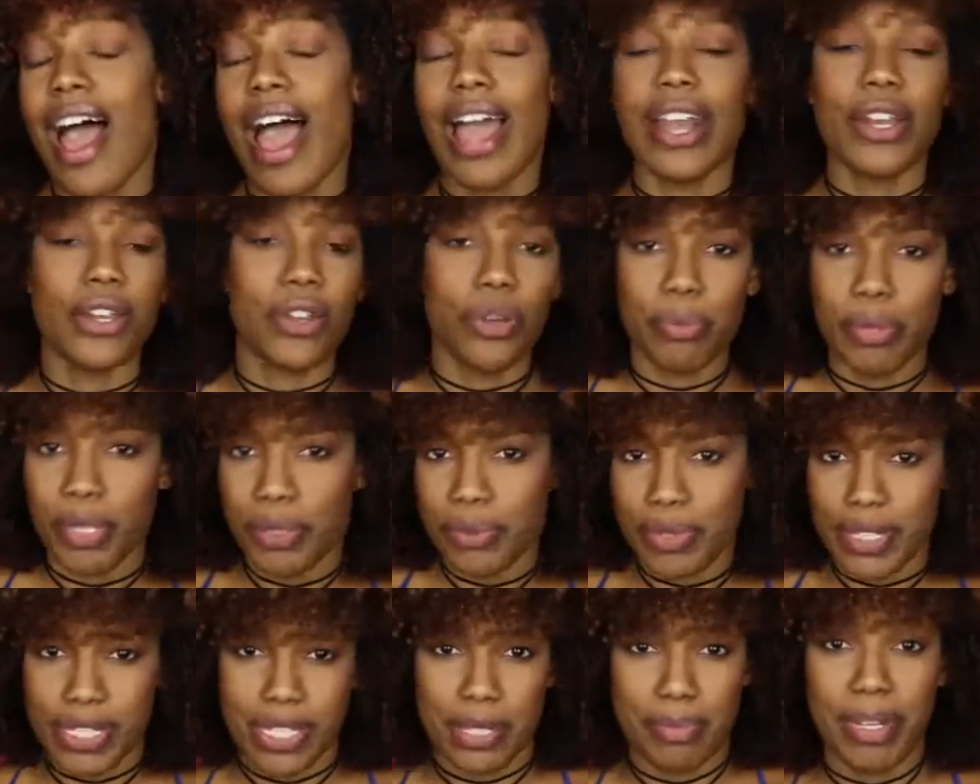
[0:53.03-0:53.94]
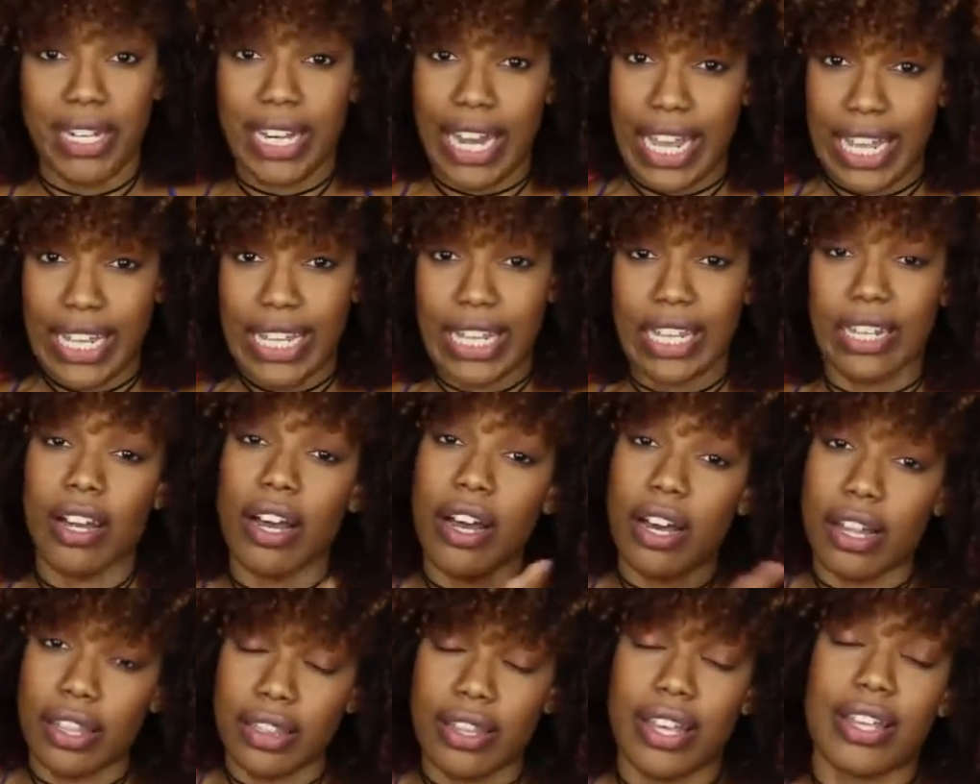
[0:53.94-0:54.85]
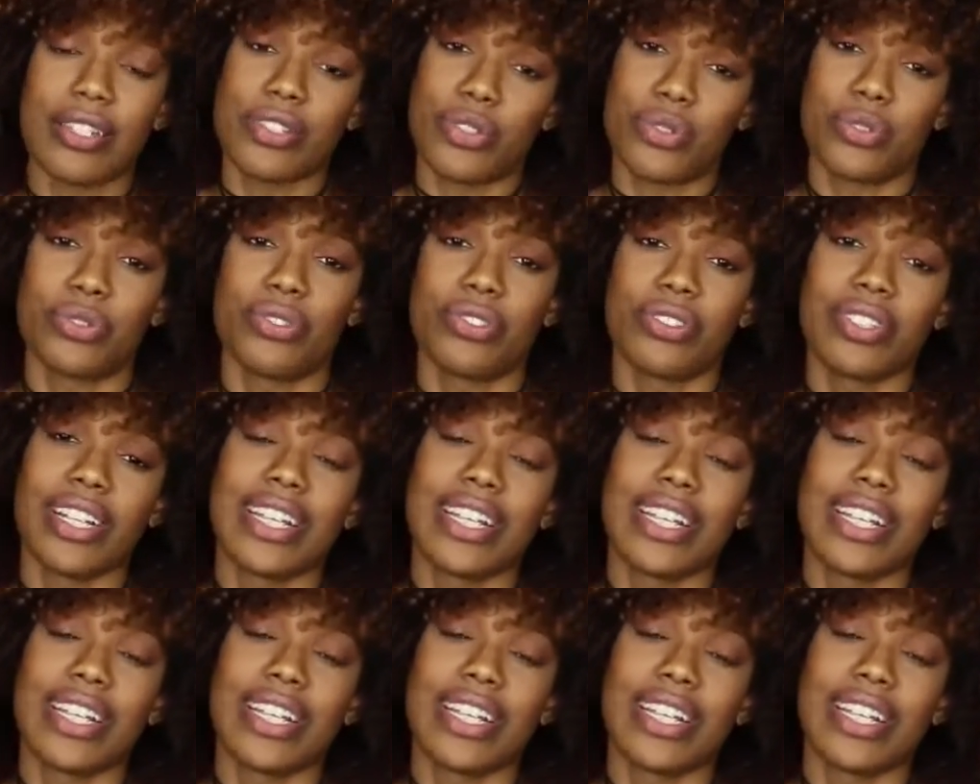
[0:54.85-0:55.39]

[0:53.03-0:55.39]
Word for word: And nobody wants to be naked on that stool.